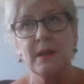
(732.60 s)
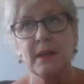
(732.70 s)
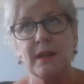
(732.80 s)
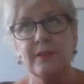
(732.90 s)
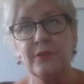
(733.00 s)

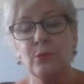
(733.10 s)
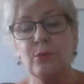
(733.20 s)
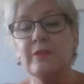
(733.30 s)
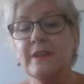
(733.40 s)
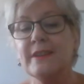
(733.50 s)
If you
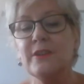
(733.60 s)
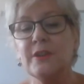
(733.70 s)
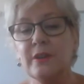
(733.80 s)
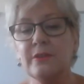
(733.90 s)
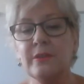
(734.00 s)
already
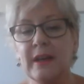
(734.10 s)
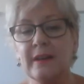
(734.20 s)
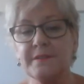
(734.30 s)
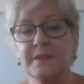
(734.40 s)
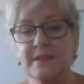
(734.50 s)
know you
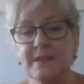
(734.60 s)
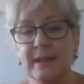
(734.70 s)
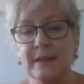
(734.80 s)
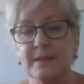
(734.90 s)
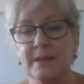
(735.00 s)
have
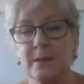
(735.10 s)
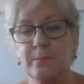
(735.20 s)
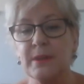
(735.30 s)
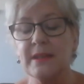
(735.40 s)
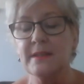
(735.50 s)
dyslexia,
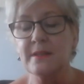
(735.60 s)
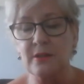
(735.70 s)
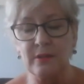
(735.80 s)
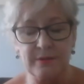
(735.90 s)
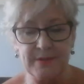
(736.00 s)
please
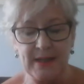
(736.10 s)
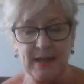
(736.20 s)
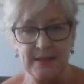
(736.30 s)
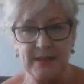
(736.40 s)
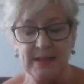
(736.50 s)

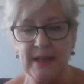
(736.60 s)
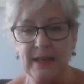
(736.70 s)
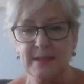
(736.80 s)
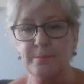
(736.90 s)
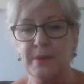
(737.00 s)
contact the
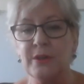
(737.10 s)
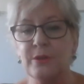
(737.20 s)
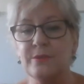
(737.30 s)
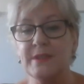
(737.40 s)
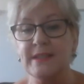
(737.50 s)

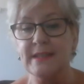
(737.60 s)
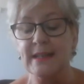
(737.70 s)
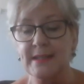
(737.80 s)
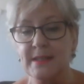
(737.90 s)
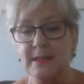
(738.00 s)
LSBU
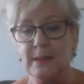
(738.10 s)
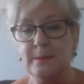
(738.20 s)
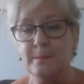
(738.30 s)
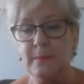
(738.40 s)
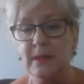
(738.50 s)
DDS team.